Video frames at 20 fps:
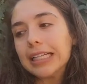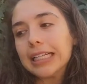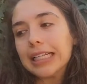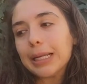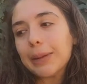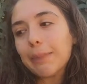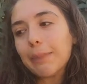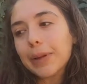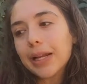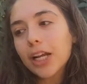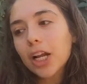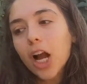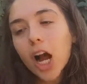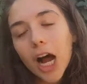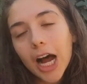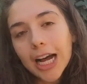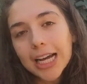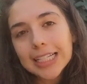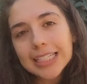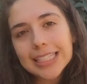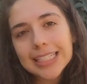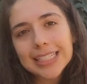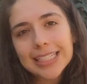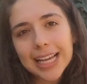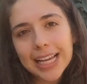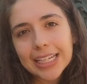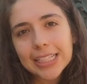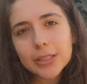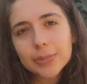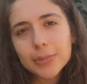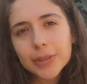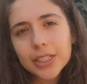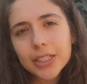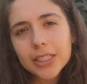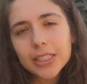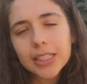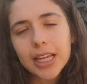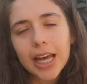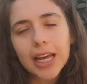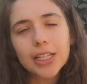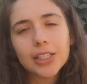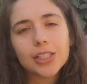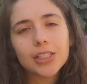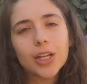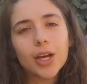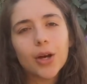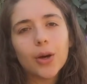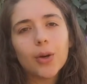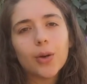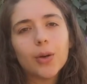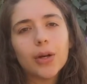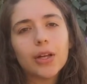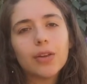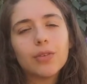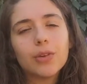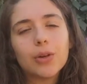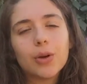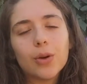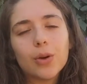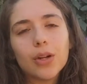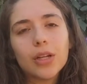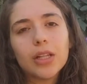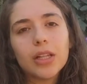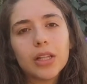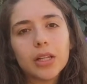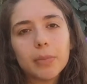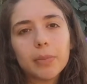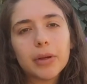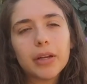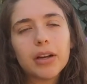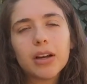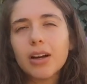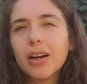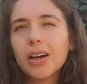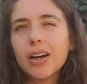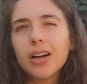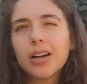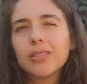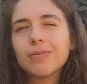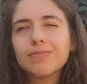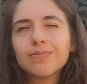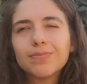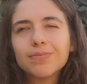a Lippincott textbooks, and so if you go to the Lippincott